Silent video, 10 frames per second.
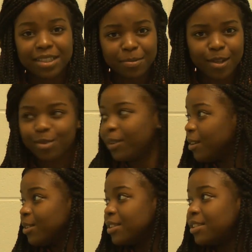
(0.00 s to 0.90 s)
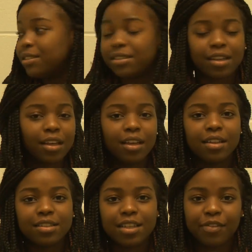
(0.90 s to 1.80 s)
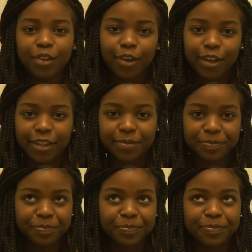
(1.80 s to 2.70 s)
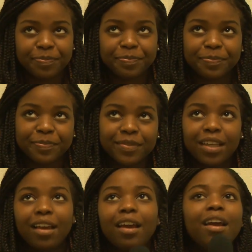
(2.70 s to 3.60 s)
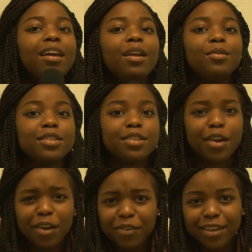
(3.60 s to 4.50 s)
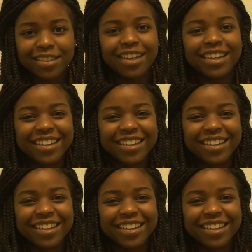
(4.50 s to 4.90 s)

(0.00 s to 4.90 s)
basketball when I was in seventh grade. And I was nervous.